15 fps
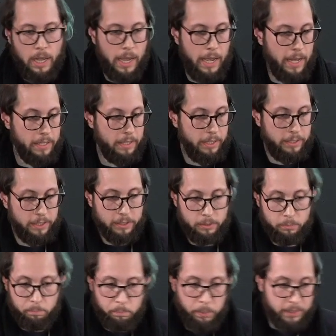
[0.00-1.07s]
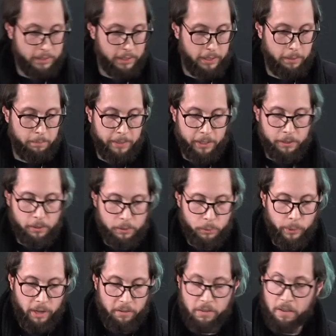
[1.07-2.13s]
and it is basically because
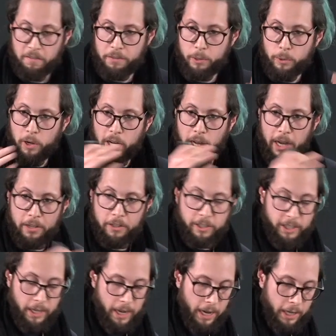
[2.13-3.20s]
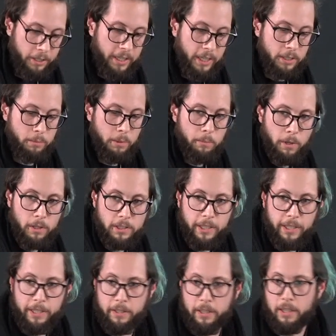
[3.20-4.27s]
we have fewer ionized bubbles
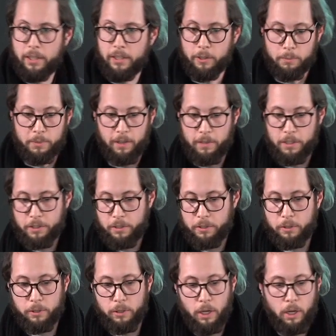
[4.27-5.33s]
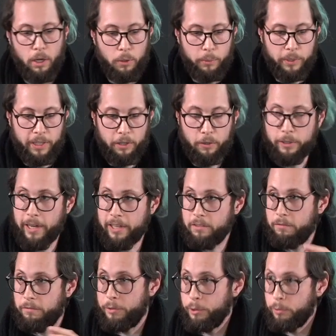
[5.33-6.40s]
in the observation, so we can locate
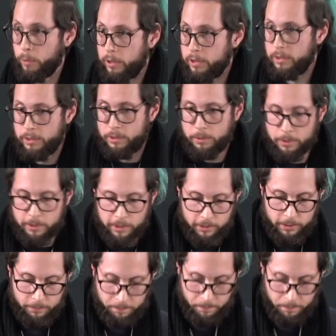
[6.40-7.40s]
fewer sources.